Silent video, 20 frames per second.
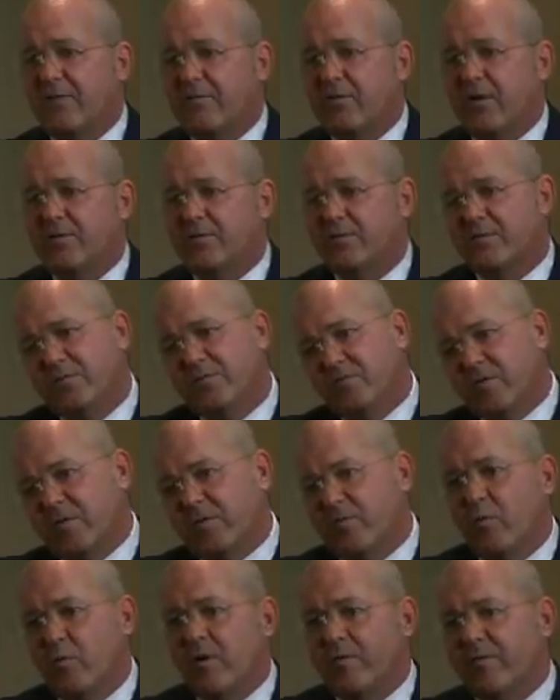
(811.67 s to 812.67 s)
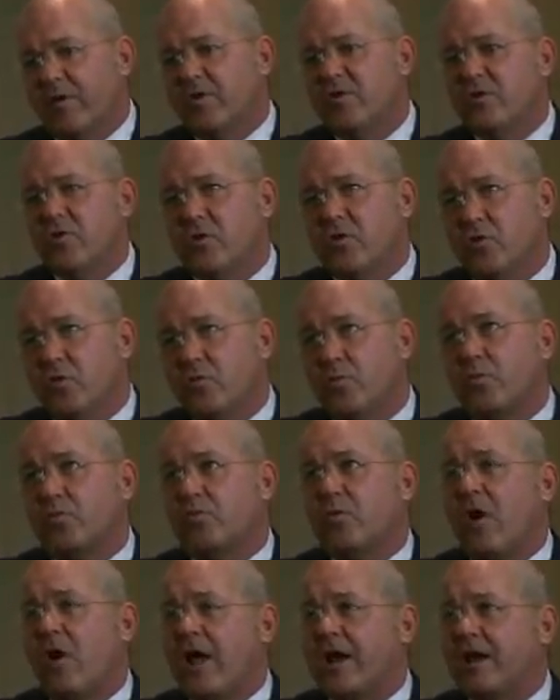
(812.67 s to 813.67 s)
from sort of more of a new
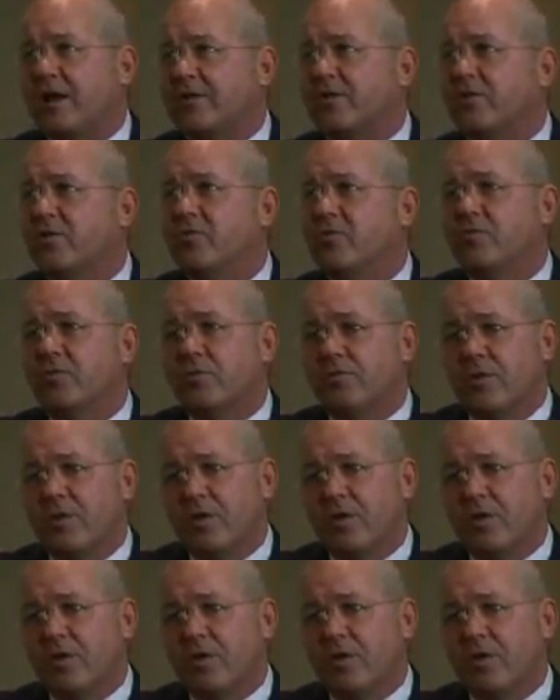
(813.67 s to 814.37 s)
product, new